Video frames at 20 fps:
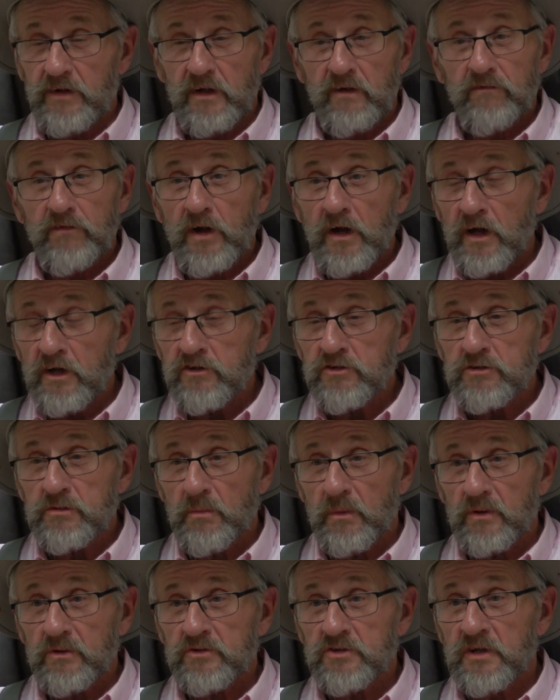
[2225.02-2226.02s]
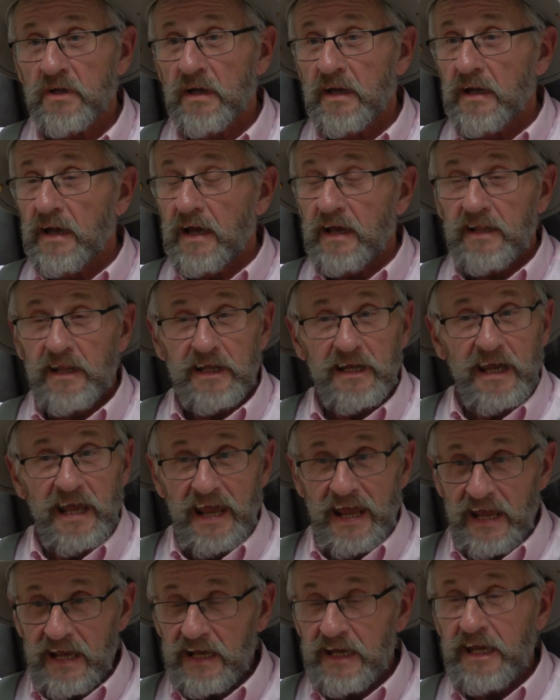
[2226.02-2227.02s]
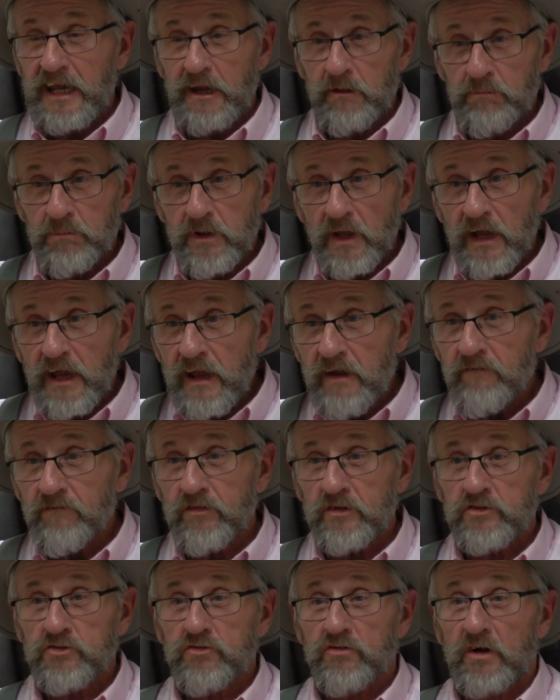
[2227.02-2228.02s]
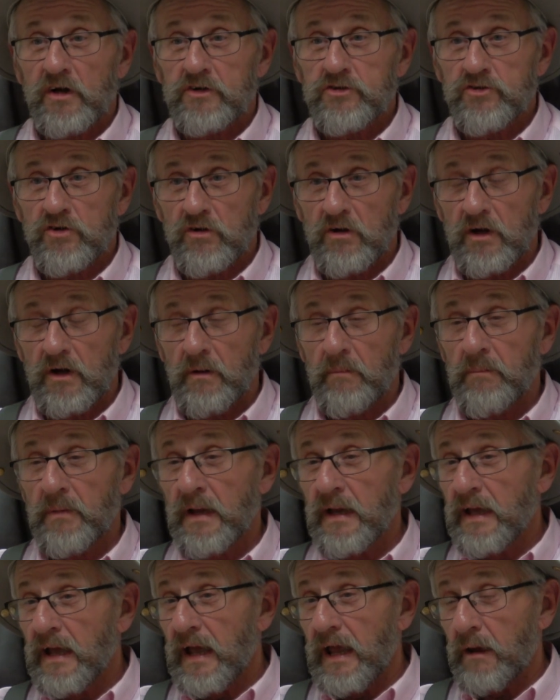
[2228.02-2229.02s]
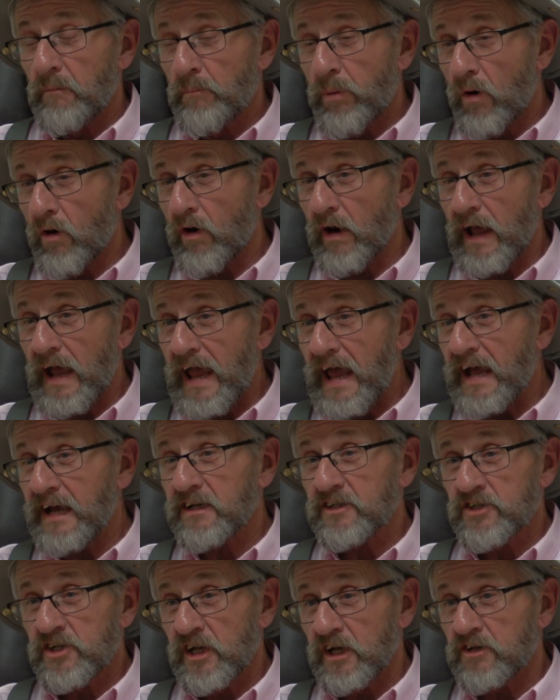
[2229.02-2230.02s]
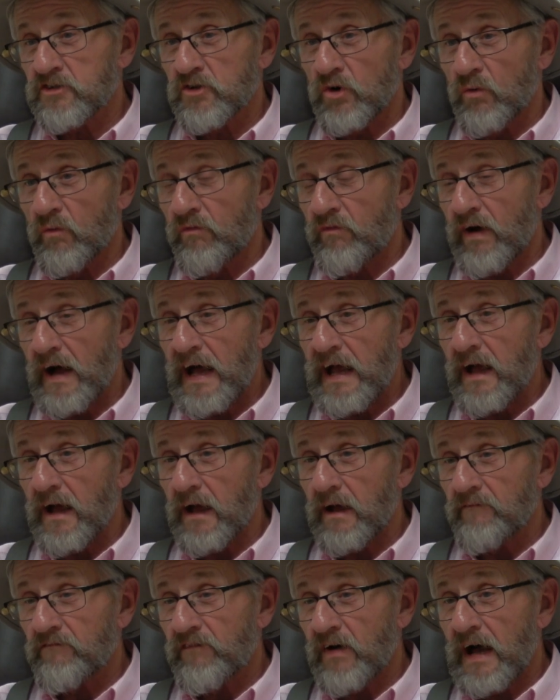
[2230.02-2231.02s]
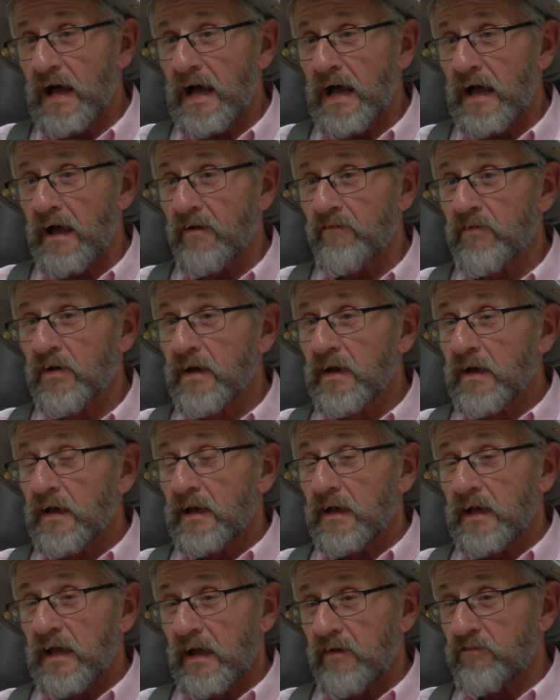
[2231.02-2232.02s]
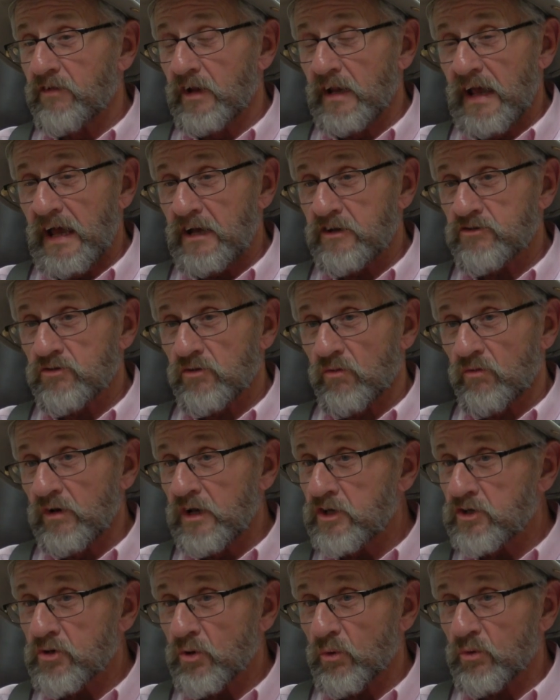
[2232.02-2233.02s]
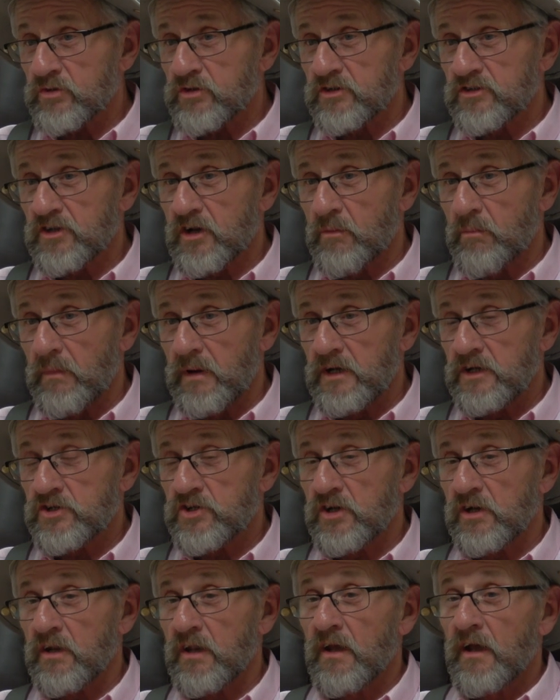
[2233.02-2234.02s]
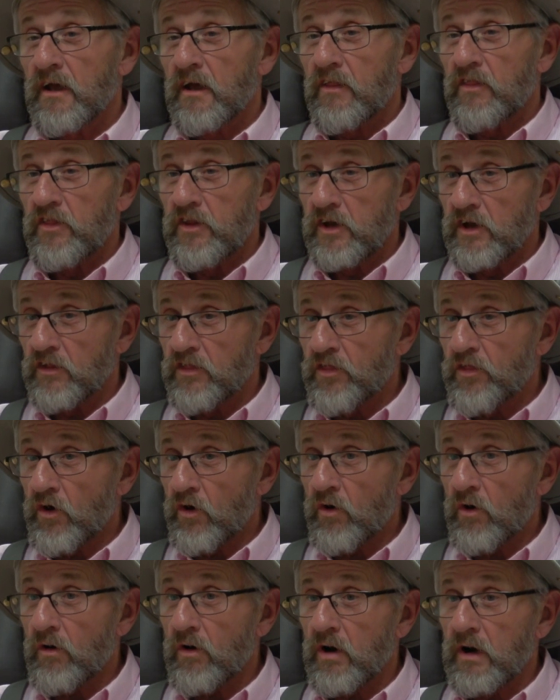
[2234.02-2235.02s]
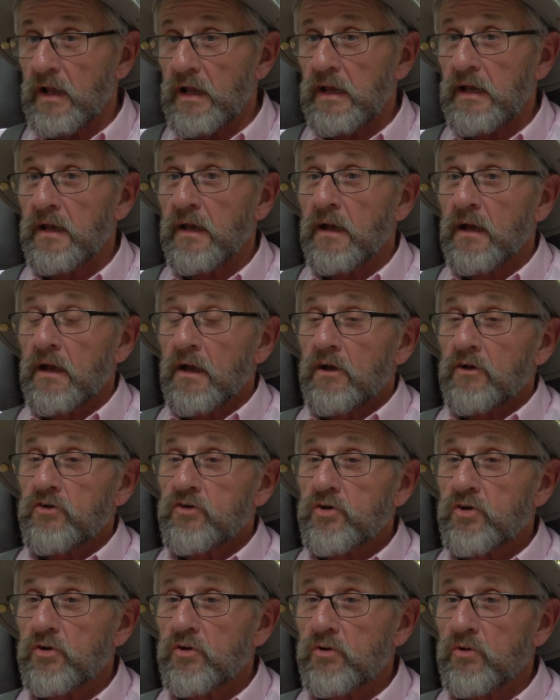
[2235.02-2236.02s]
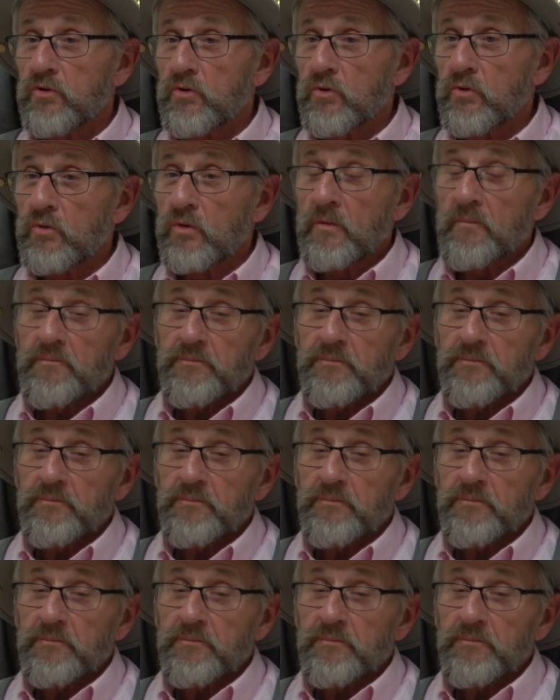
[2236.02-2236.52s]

enough customers, and they can't keep the infrastructure up. And part of Act 605 gave the Natural Resources Commission the authority to